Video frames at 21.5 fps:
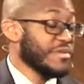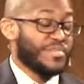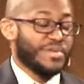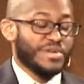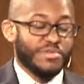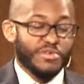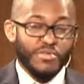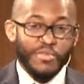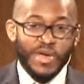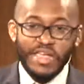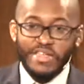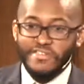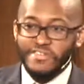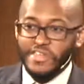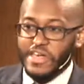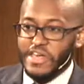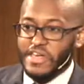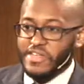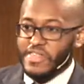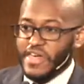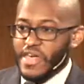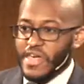people may
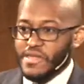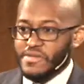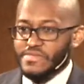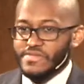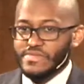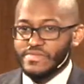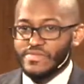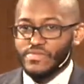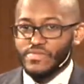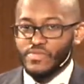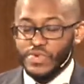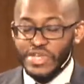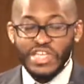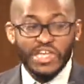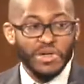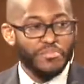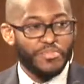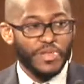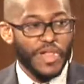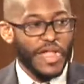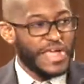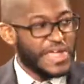say that we
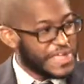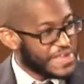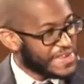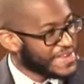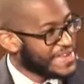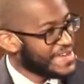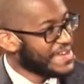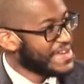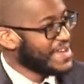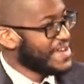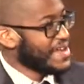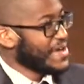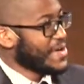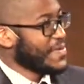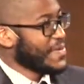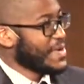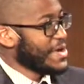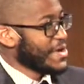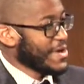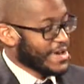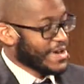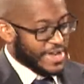complain.
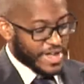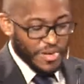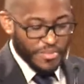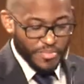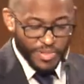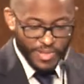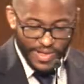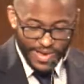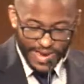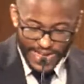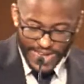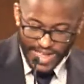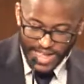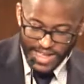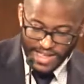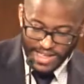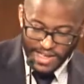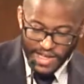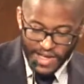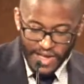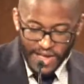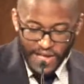We are
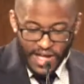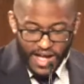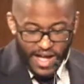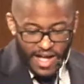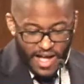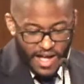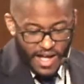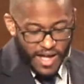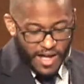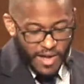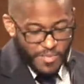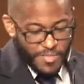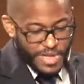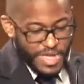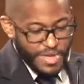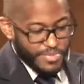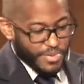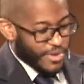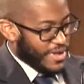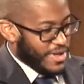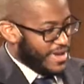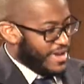complaining
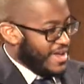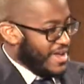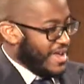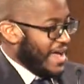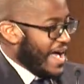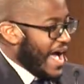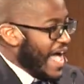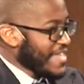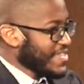people. And I